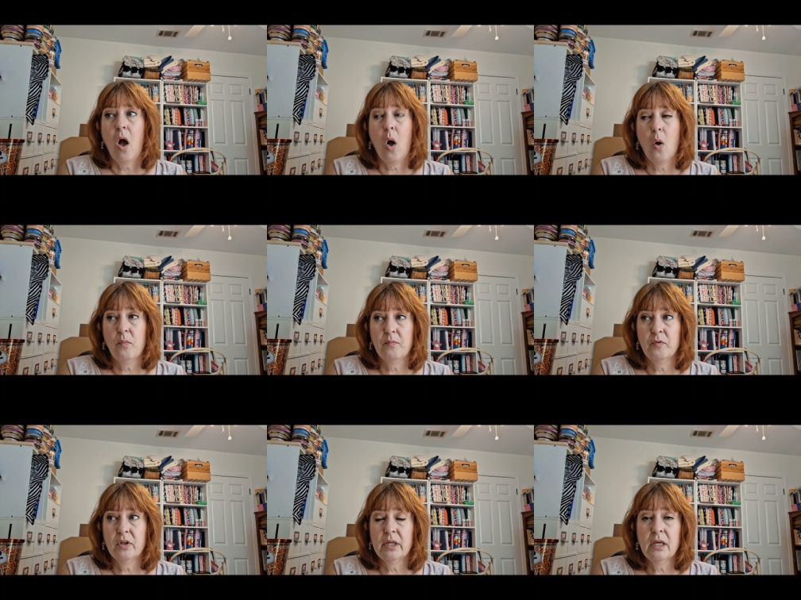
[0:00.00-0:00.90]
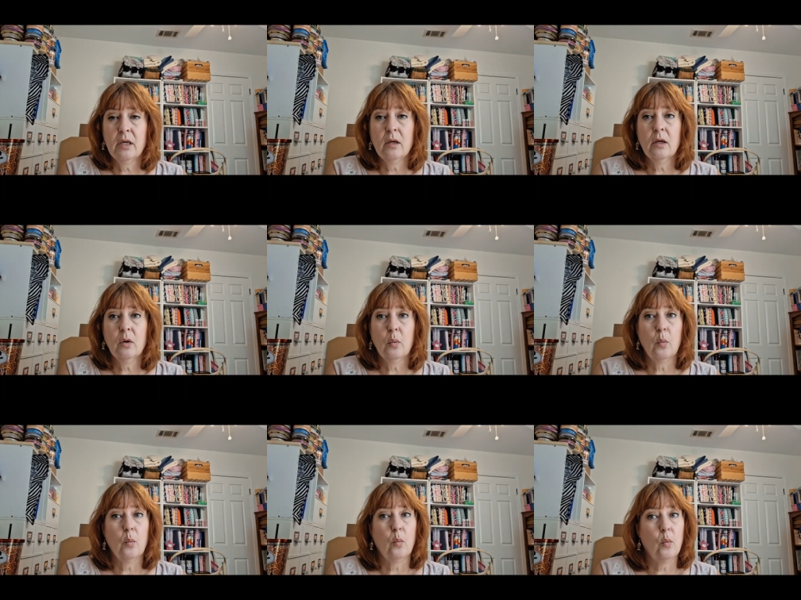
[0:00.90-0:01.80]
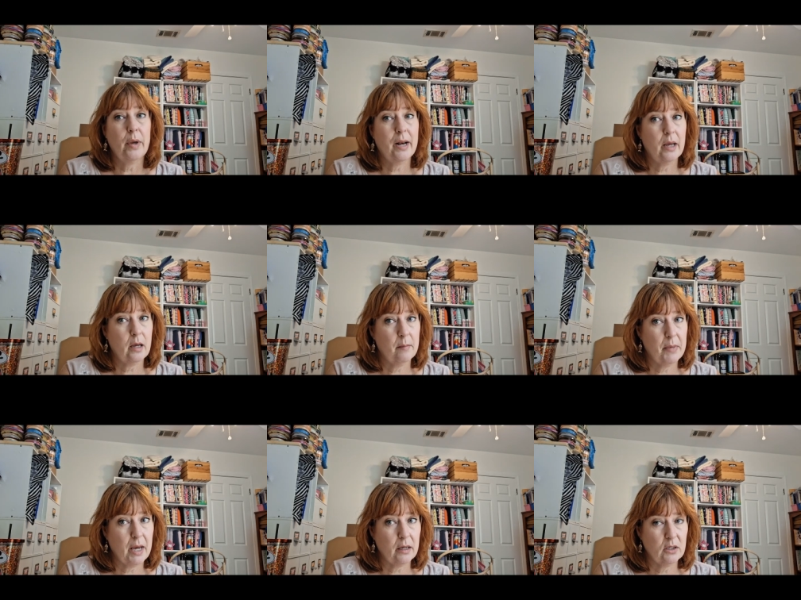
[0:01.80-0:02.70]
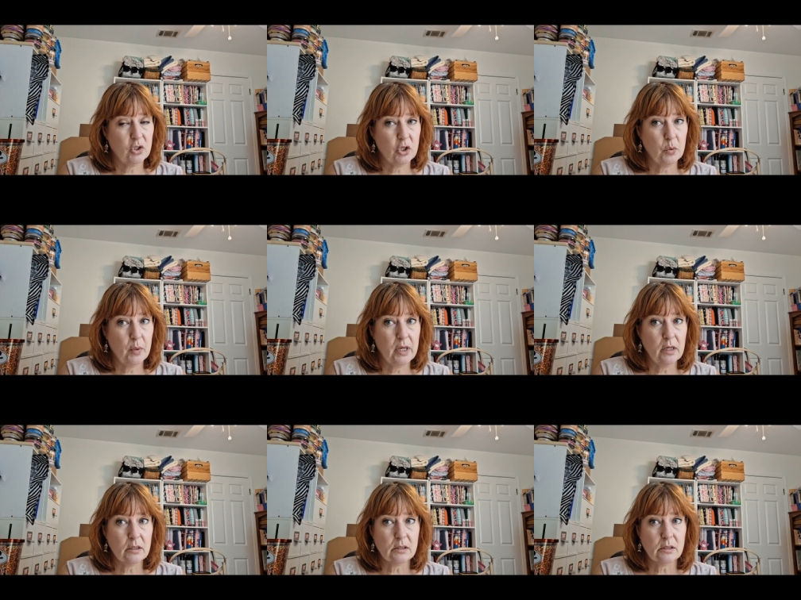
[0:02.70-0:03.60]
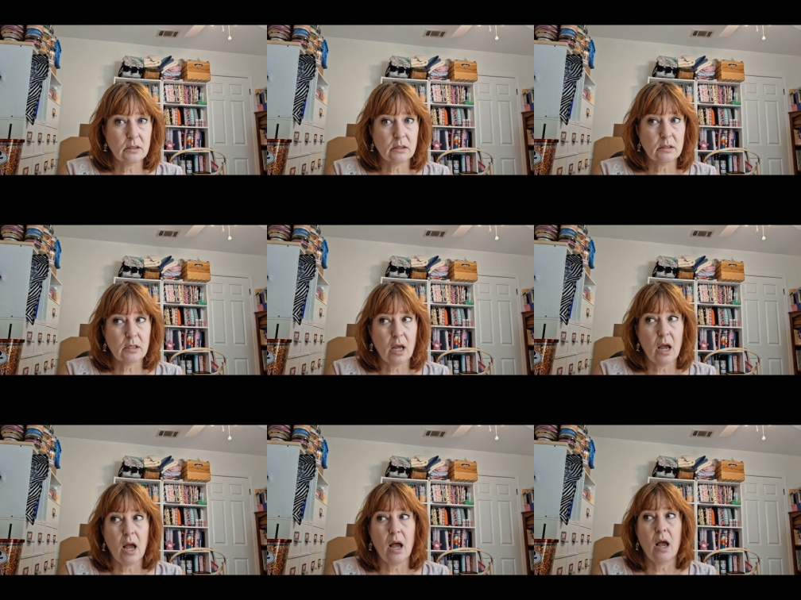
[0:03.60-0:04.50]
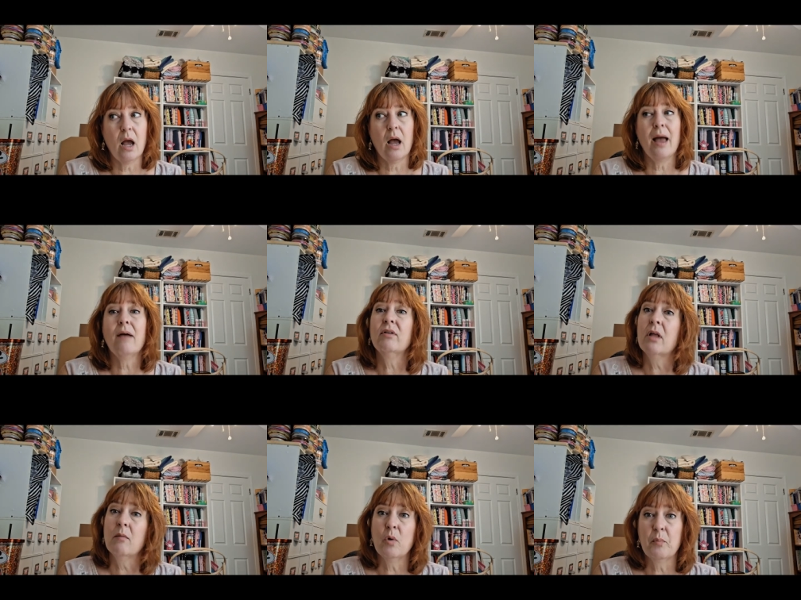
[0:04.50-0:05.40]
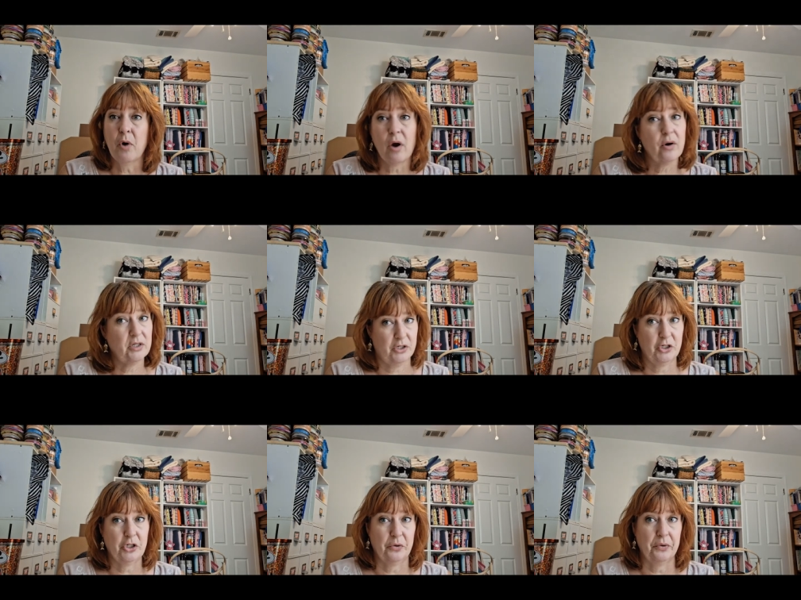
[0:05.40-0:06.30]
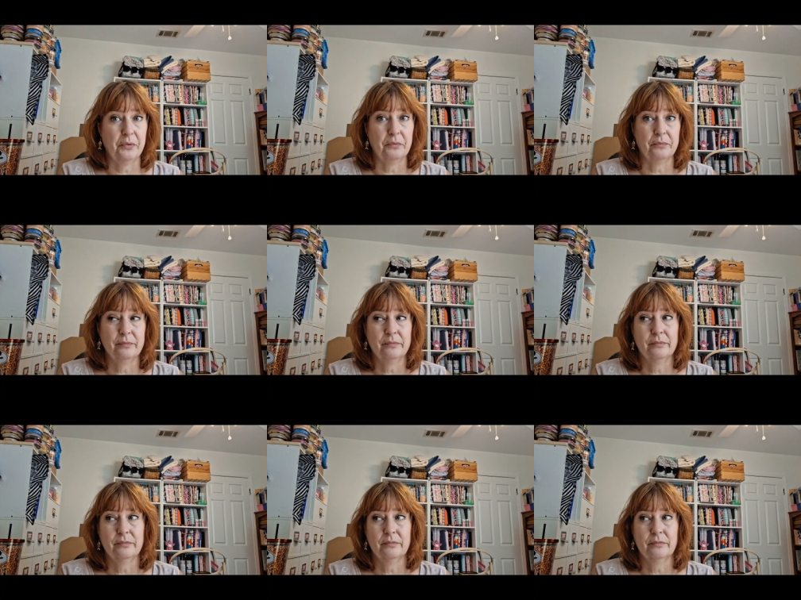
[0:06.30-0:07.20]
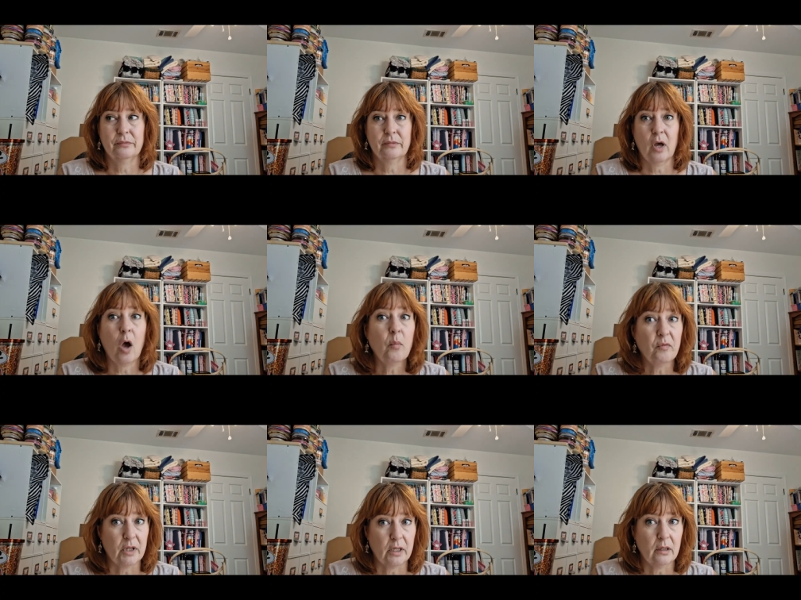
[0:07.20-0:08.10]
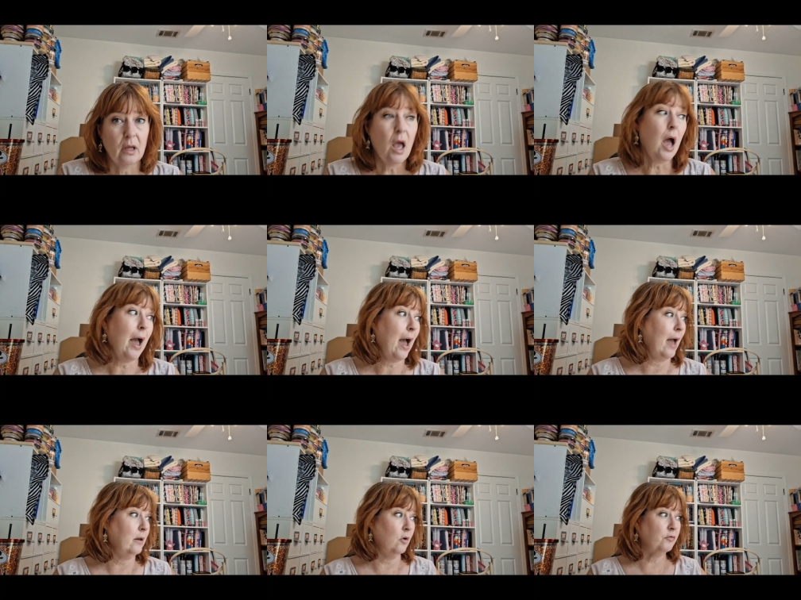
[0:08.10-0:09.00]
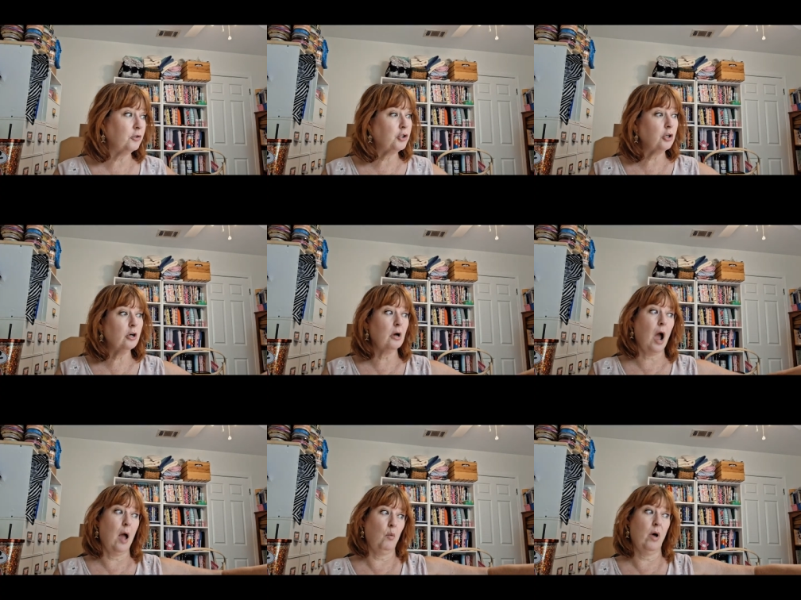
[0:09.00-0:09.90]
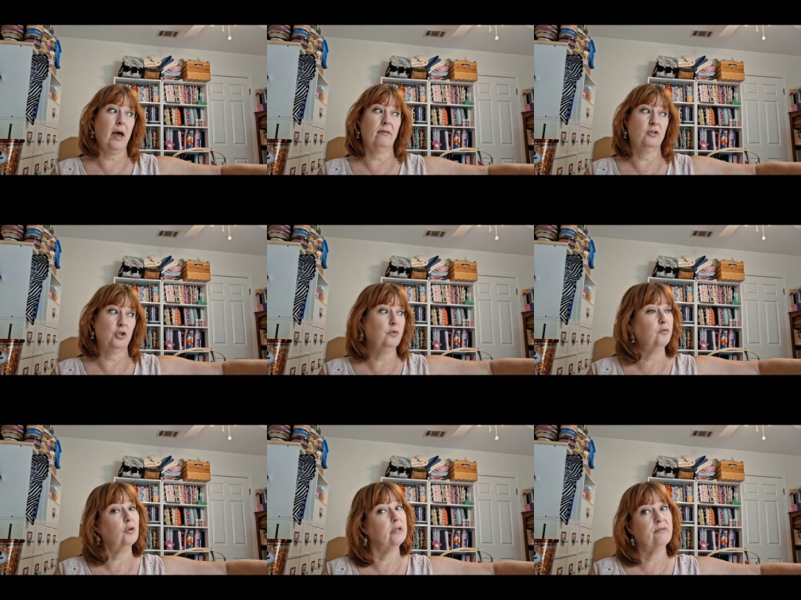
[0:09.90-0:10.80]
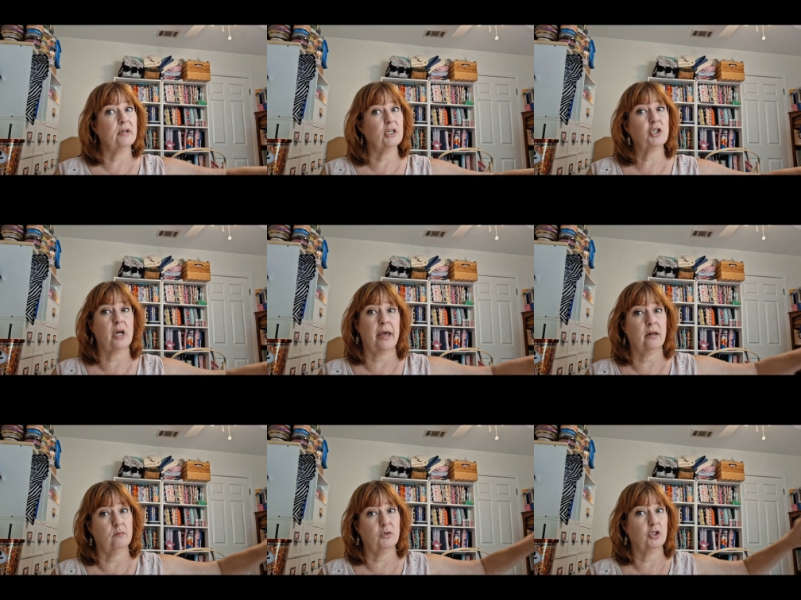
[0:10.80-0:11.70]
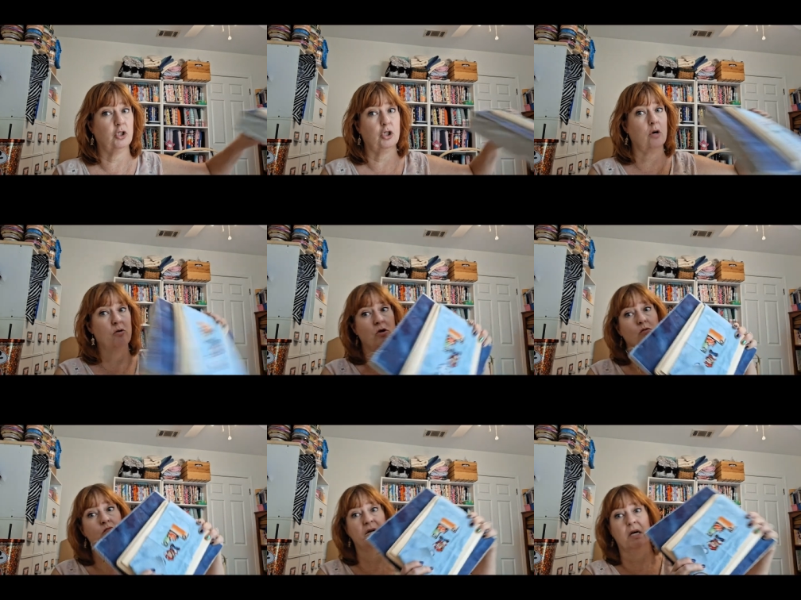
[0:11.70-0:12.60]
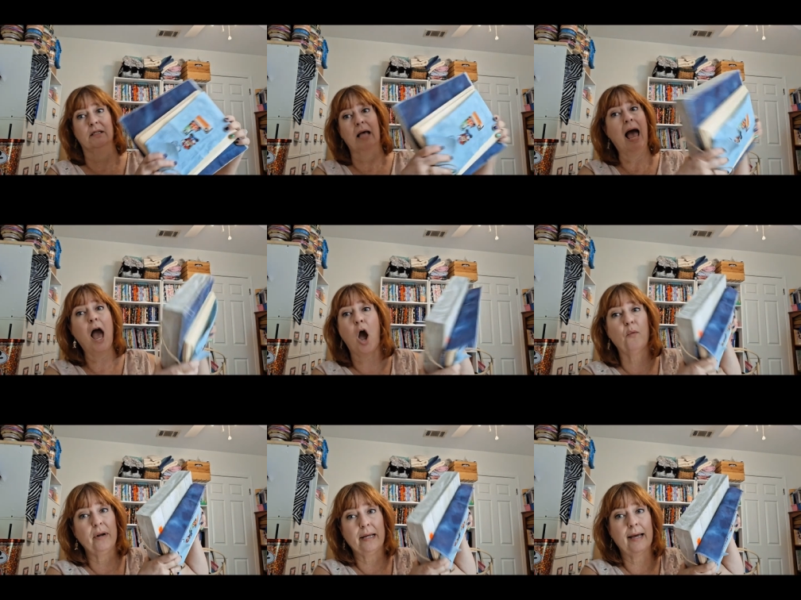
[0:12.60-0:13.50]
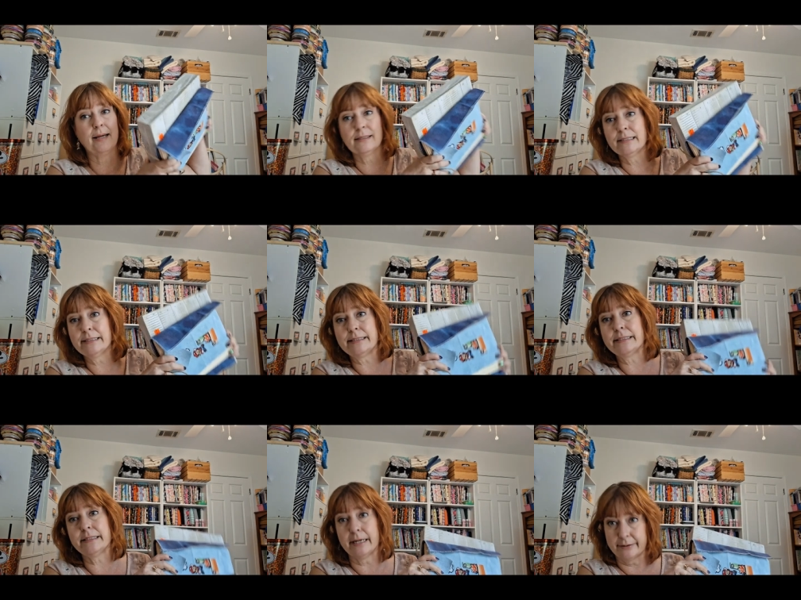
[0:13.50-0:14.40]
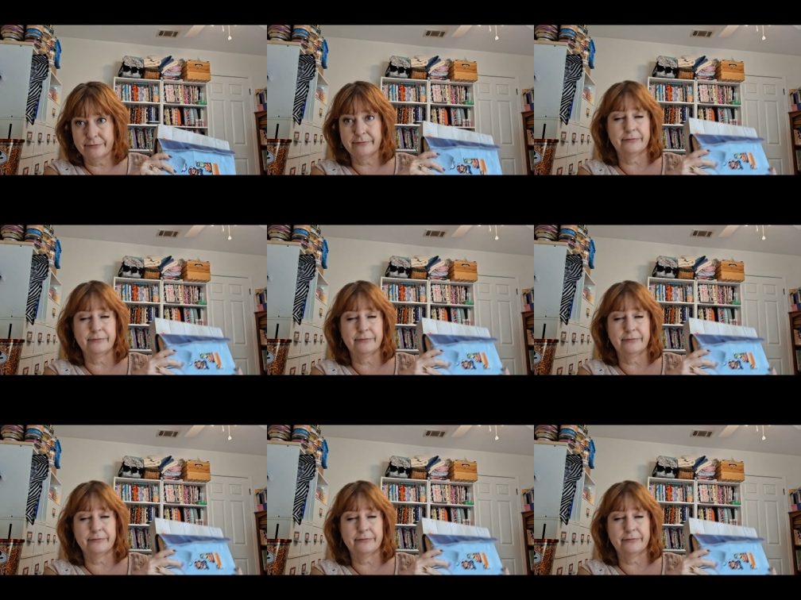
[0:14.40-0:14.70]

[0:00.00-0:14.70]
hopefully when I come back in 2 weeks, I have a lot more progress to show you. Hopefully. I know for sure I will have 2 fully finished items to show you because I already got the stuff.